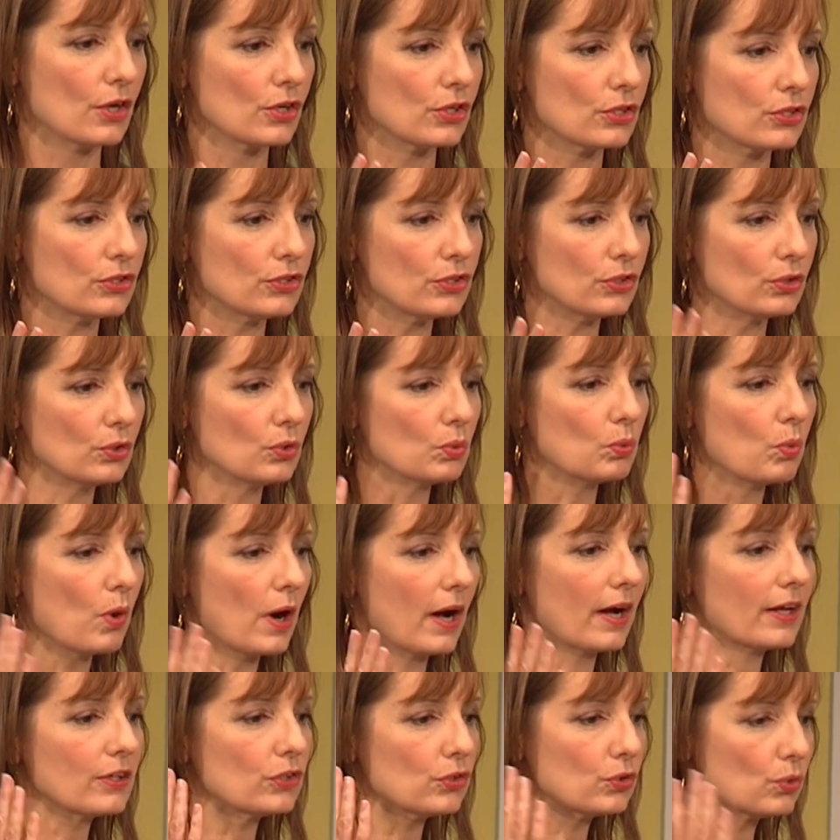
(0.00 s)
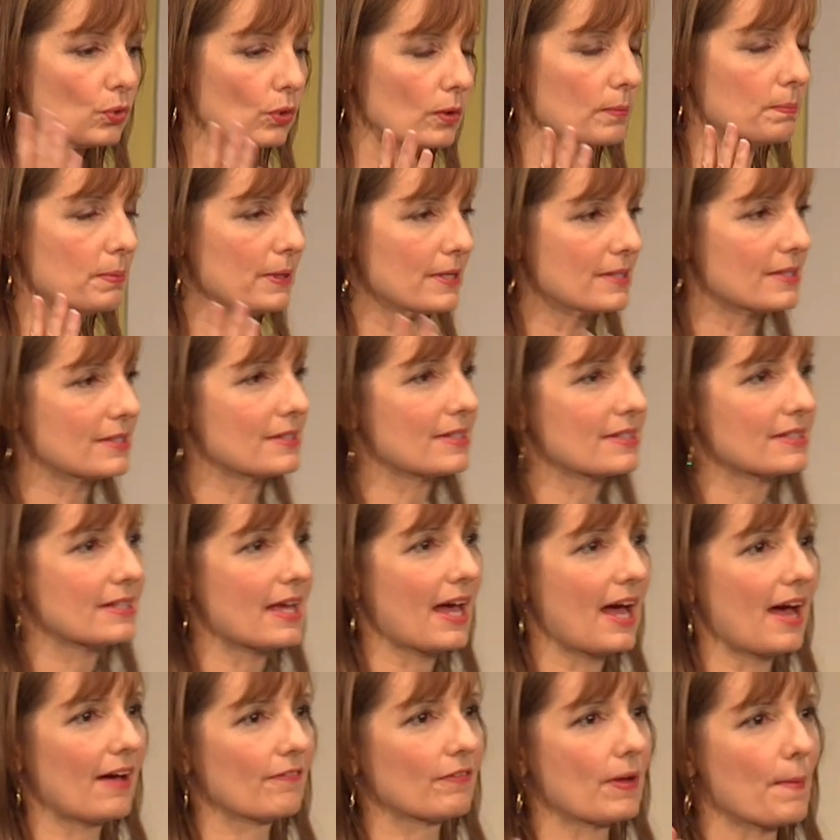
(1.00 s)
You want your business to
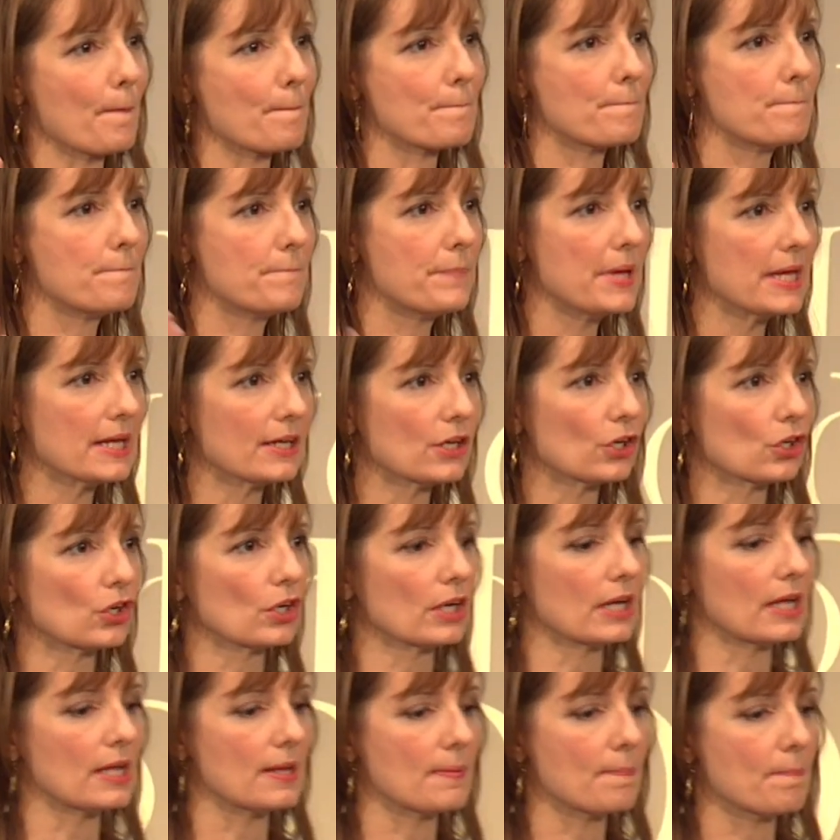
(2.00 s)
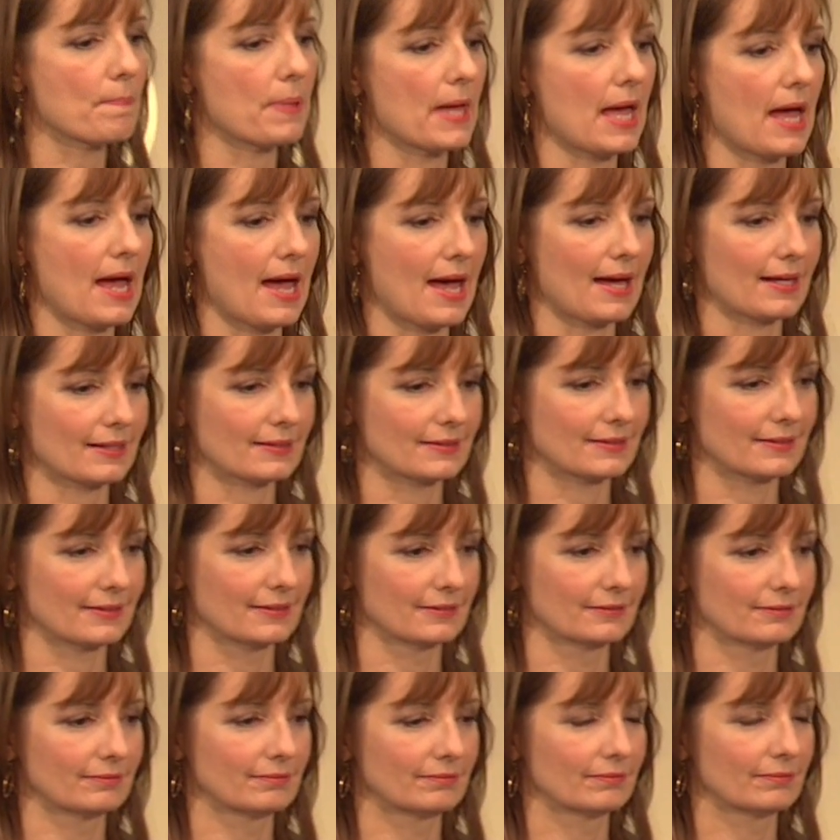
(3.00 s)
have a bigger impact
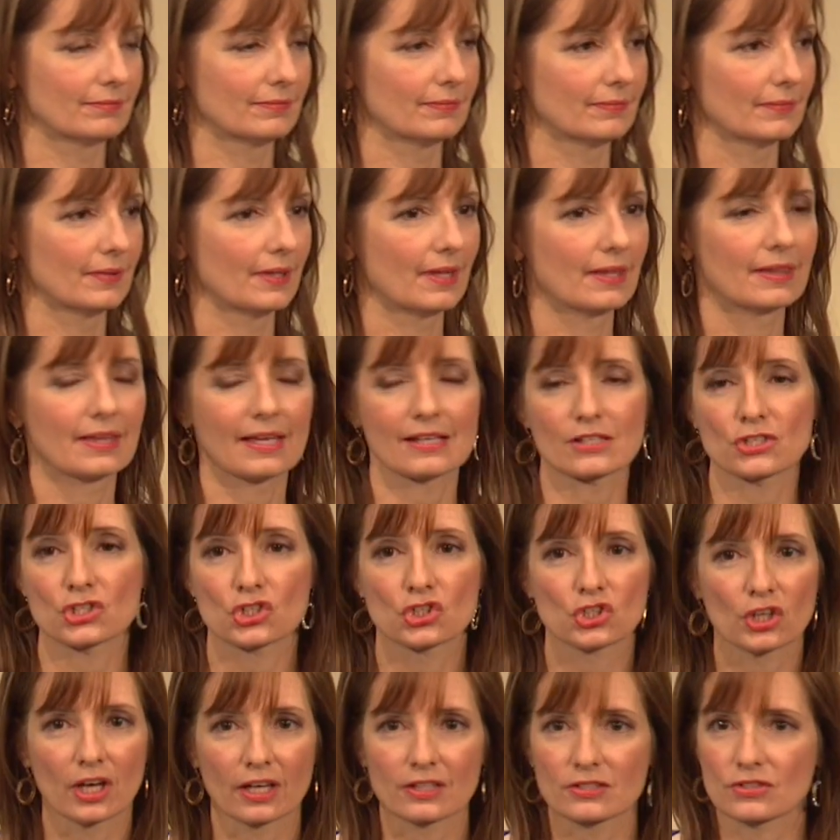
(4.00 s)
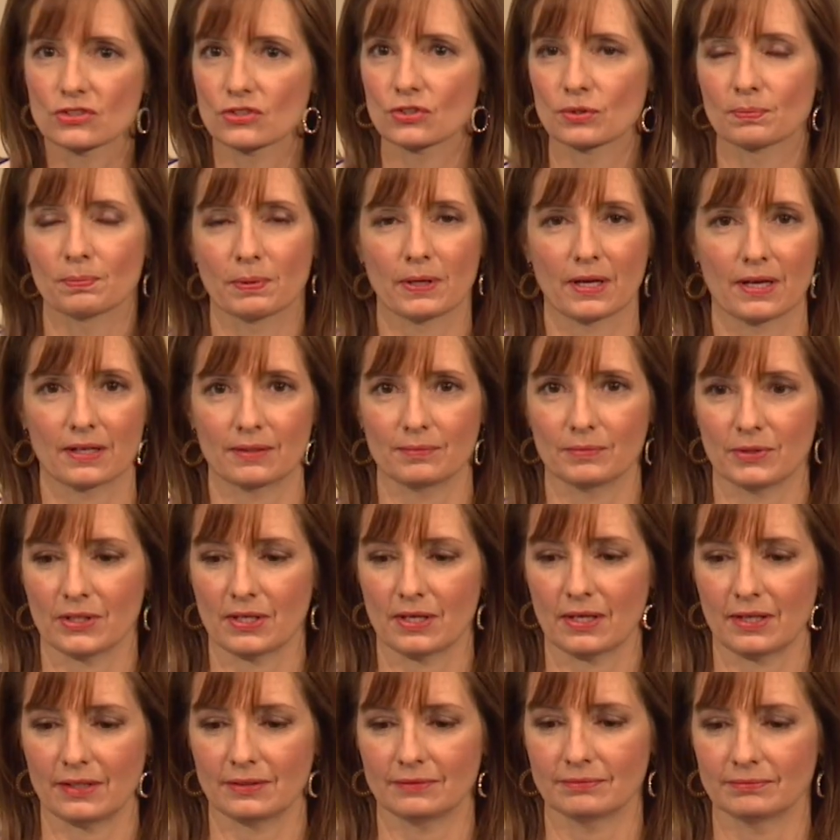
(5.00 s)
than just your bottom
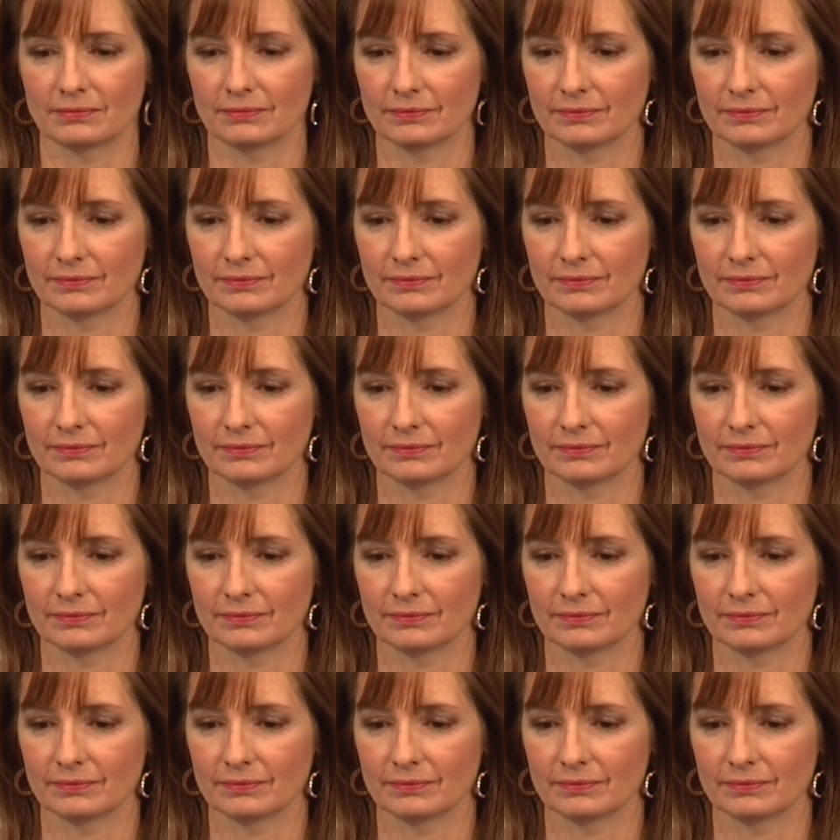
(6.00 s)
line.